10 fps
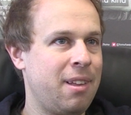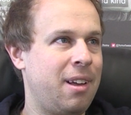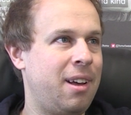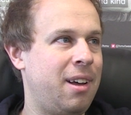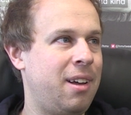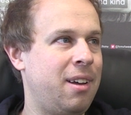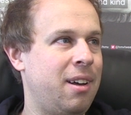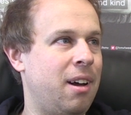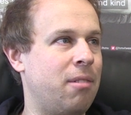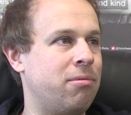
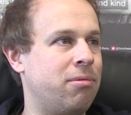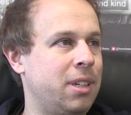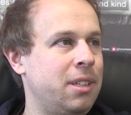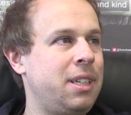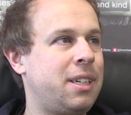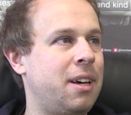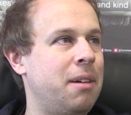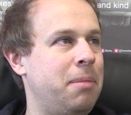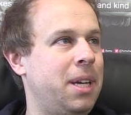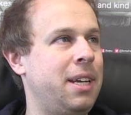A really
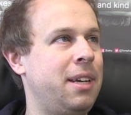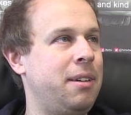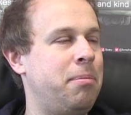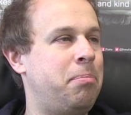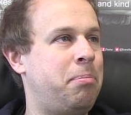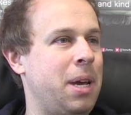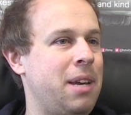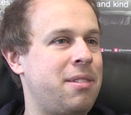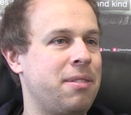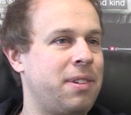committed
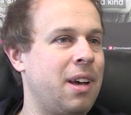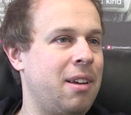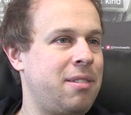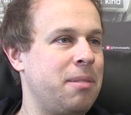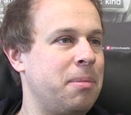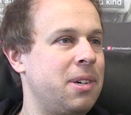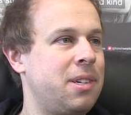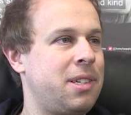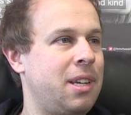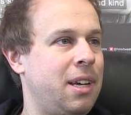base of
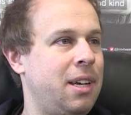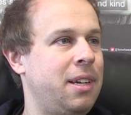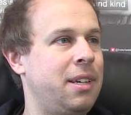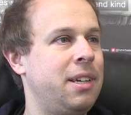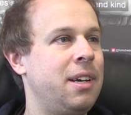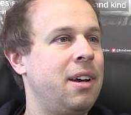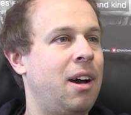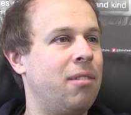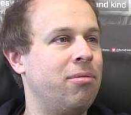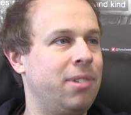customers and
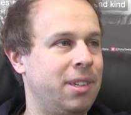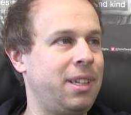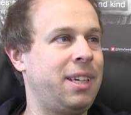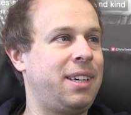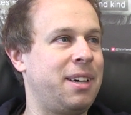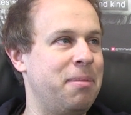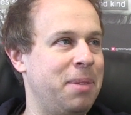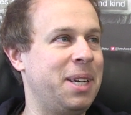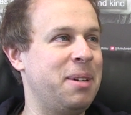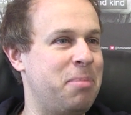a really
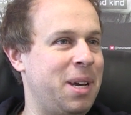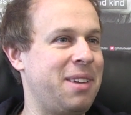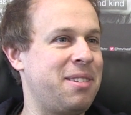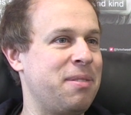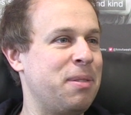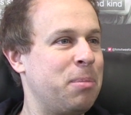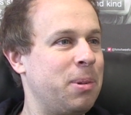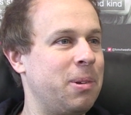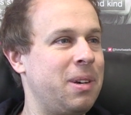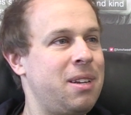committed base of
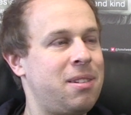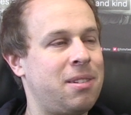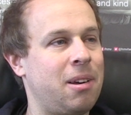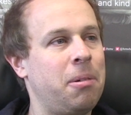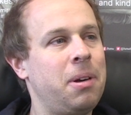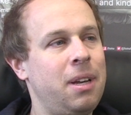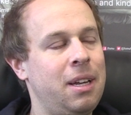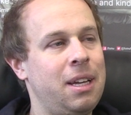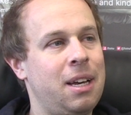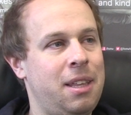employees. So
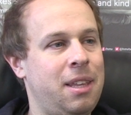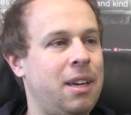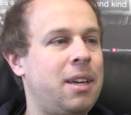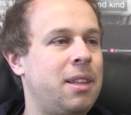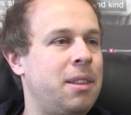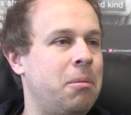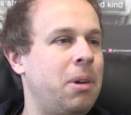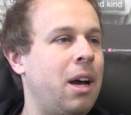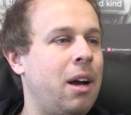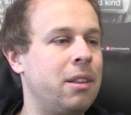I think the
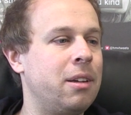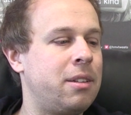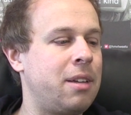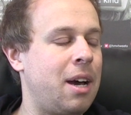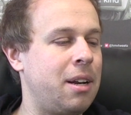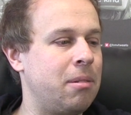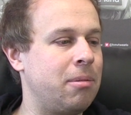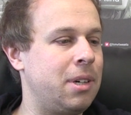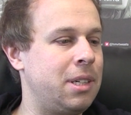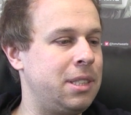way I looked at it
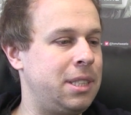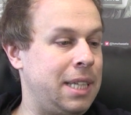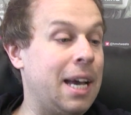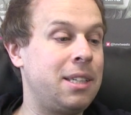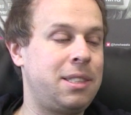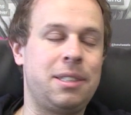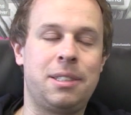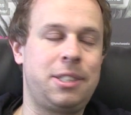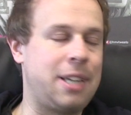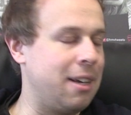was, yes,
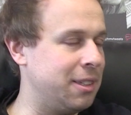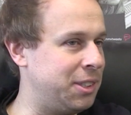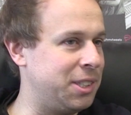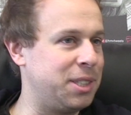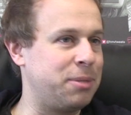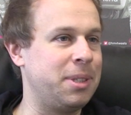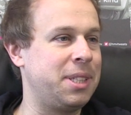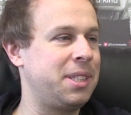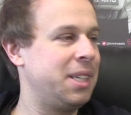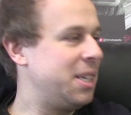there's challenges with
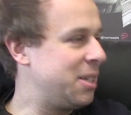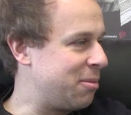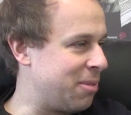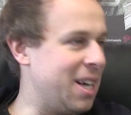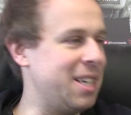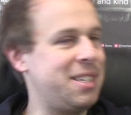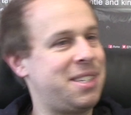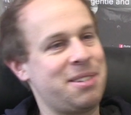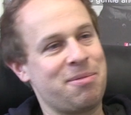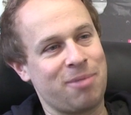
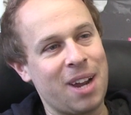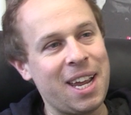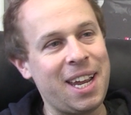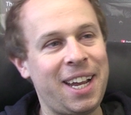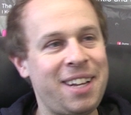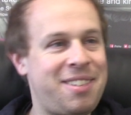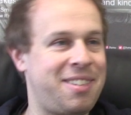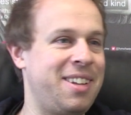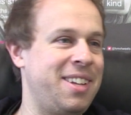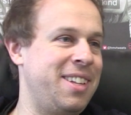rents and rates
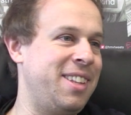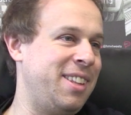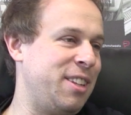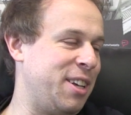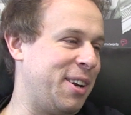and